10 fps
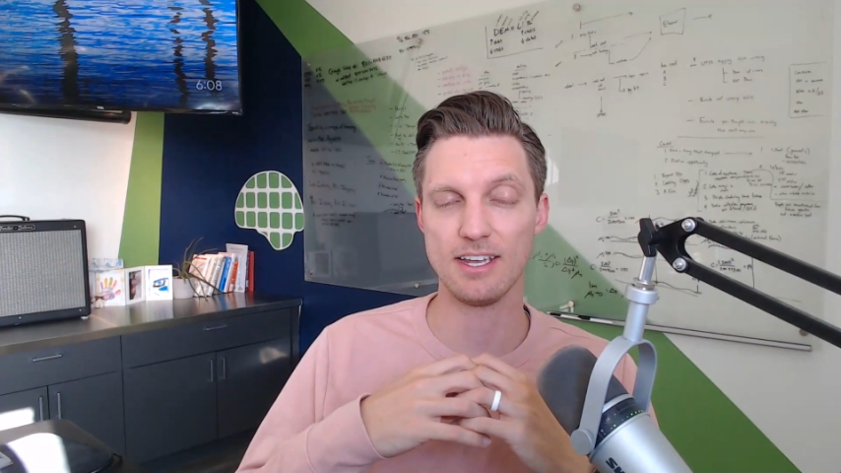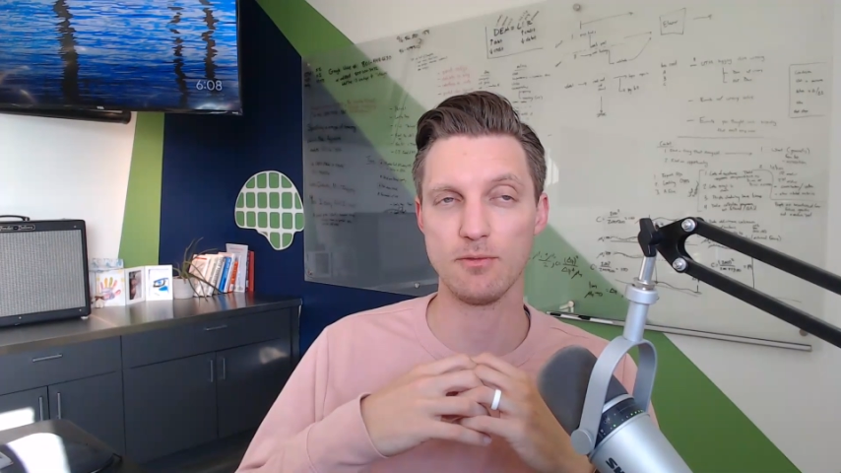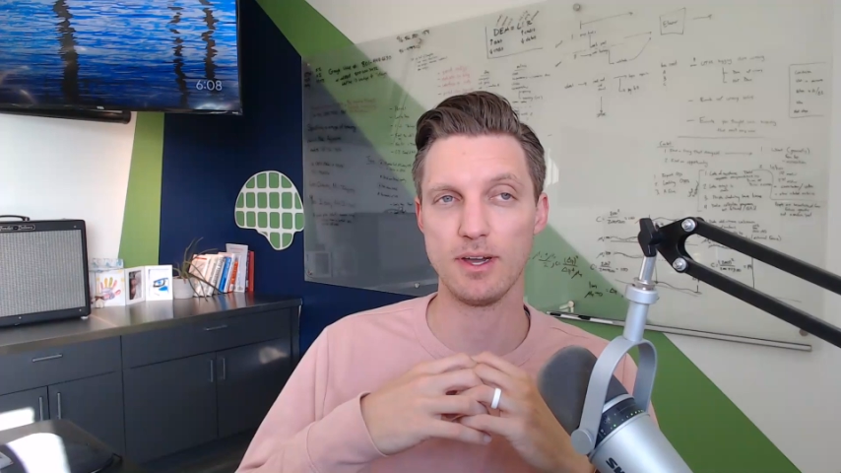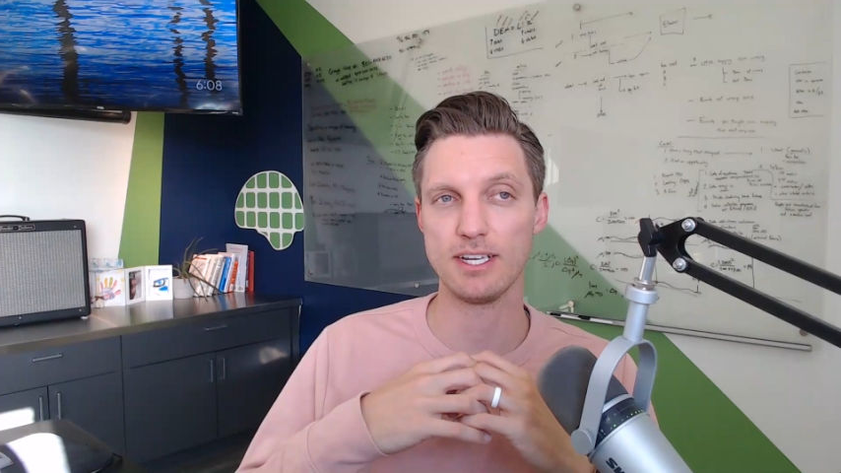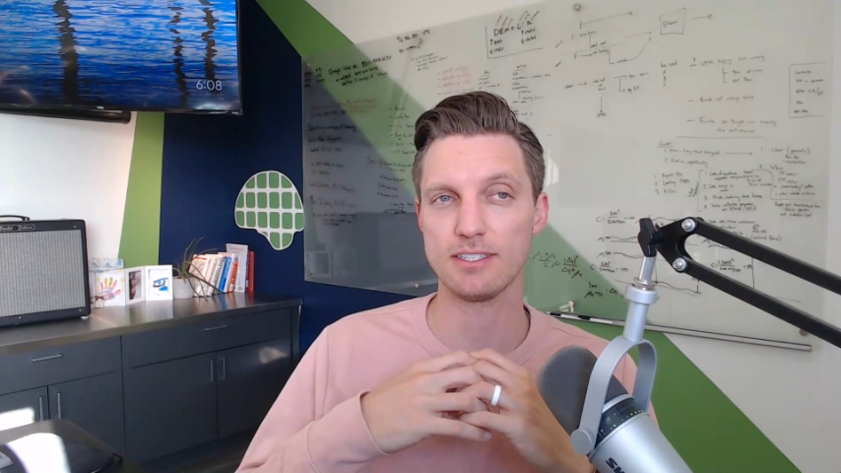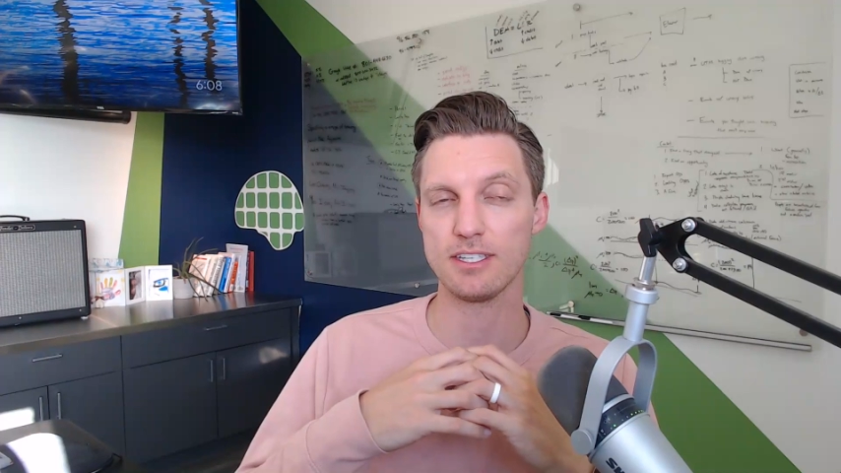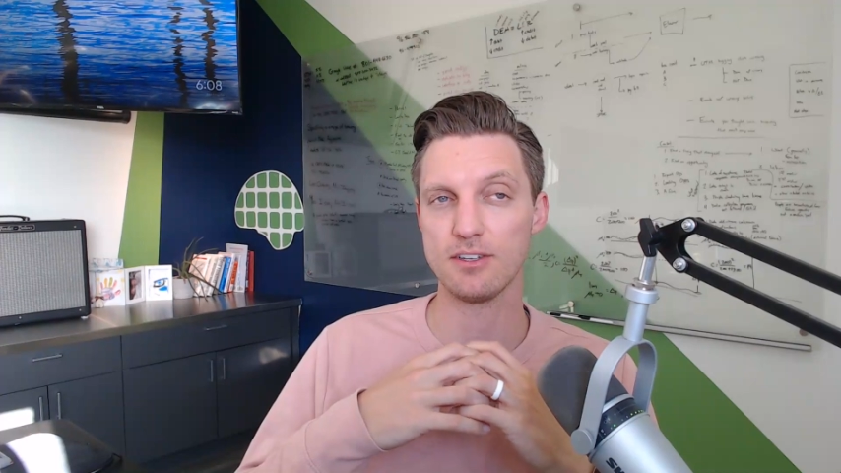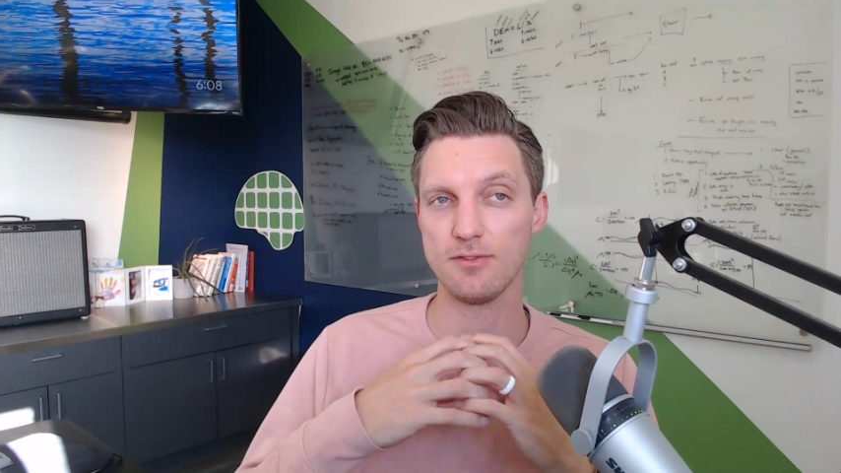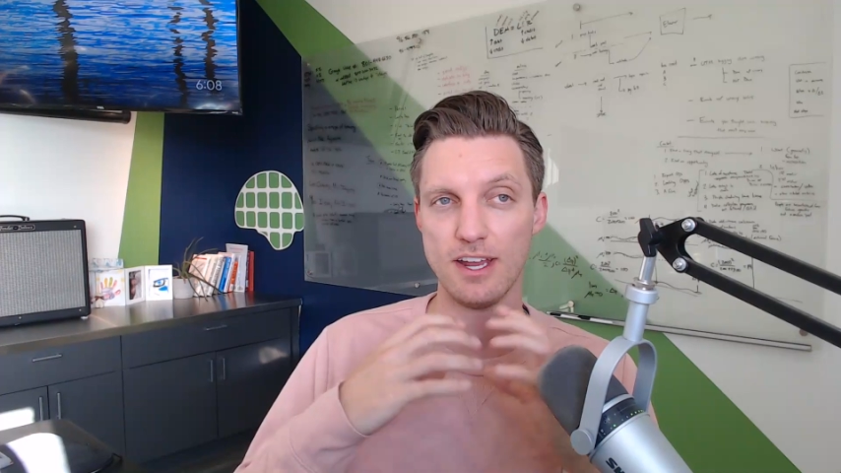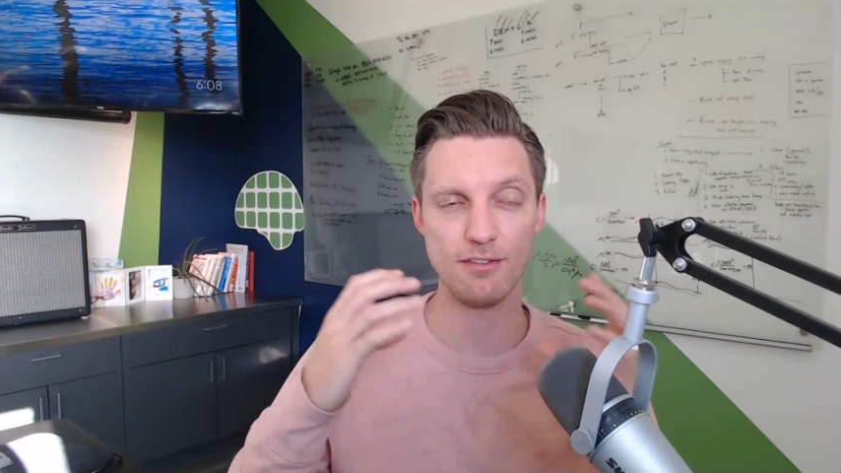in ways that
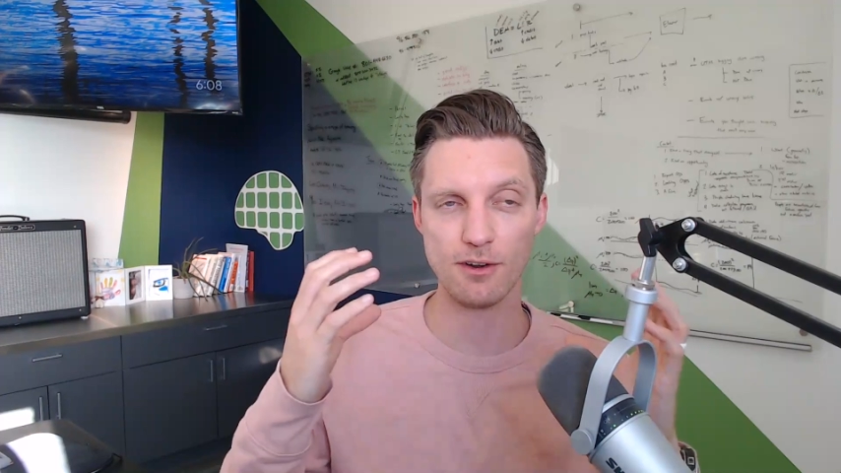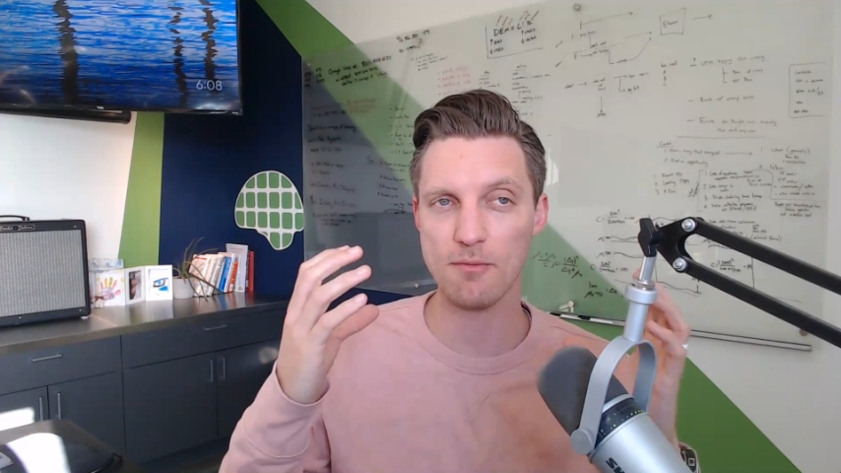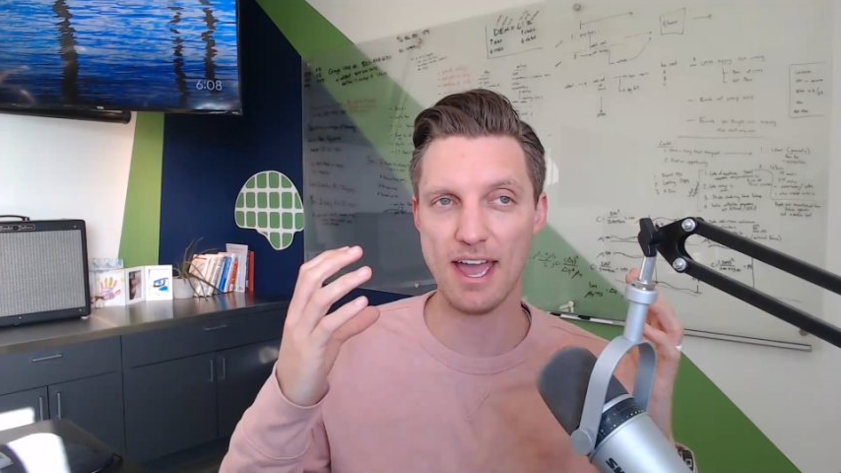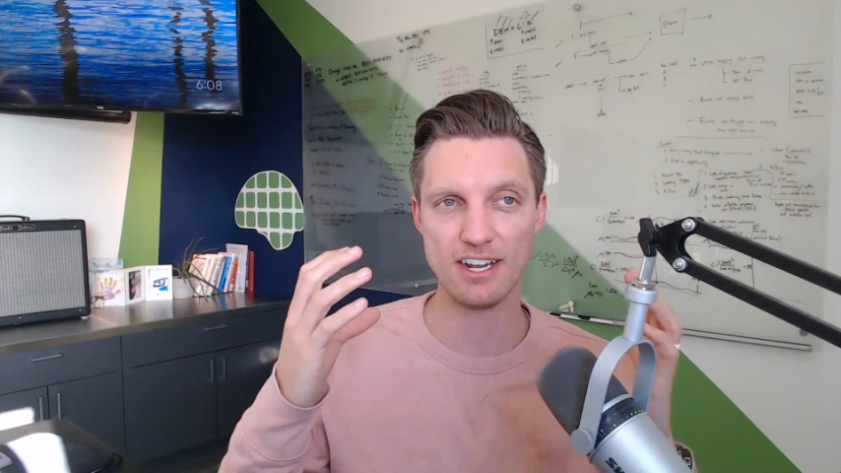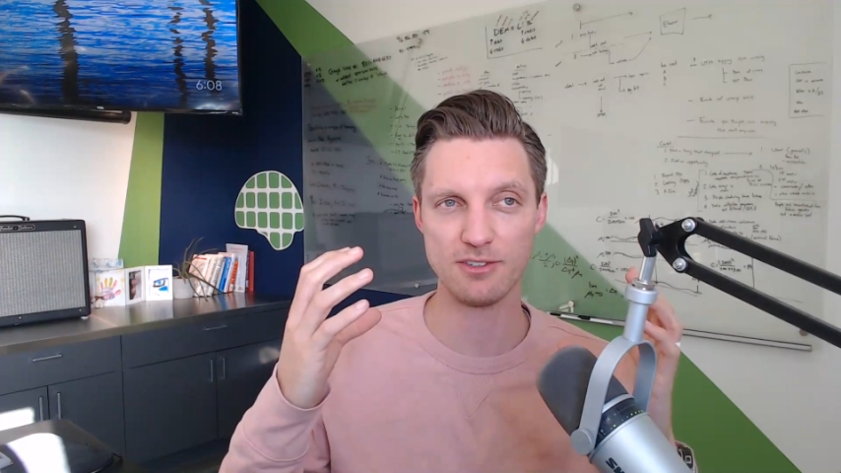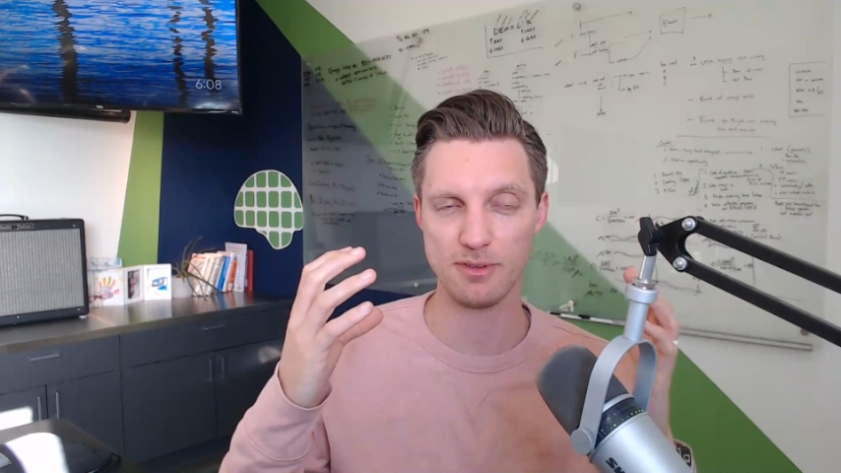you've never imagined